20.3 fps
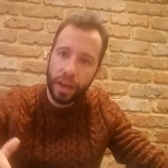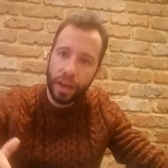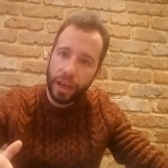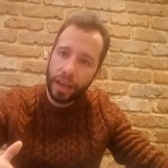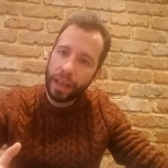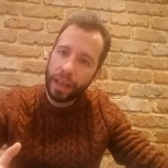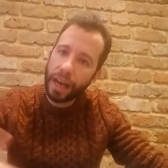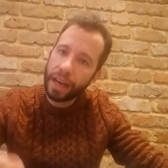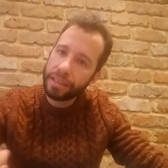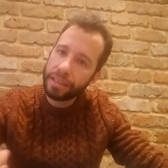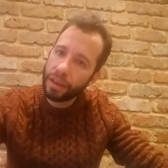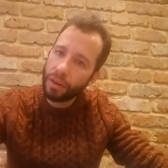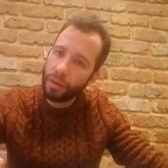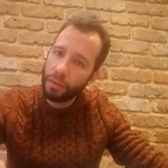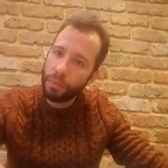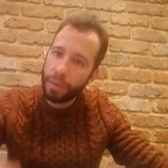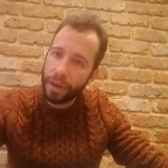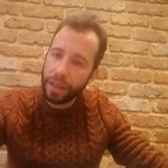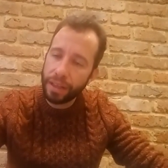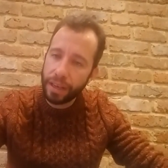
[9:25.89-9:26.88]
it has a
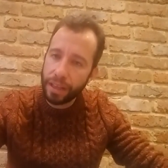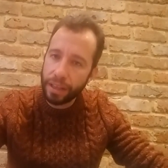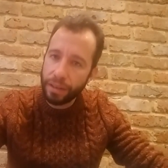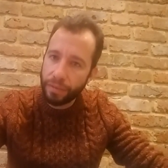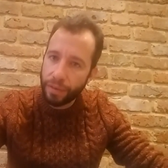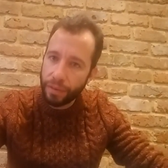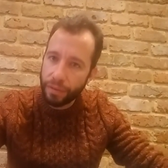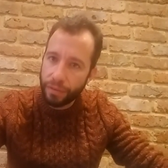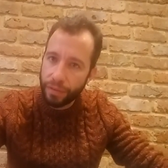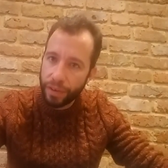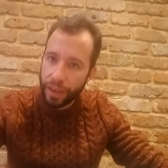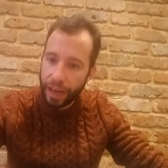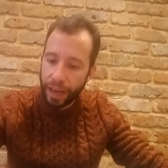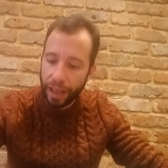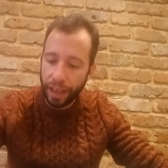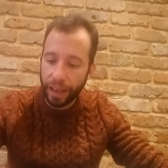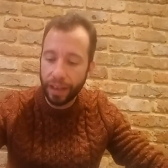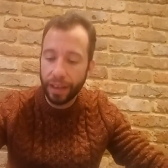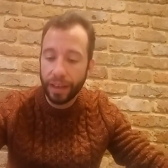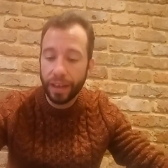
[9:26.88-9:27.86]
completely different
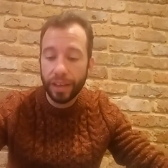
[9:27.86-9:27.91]
feeling.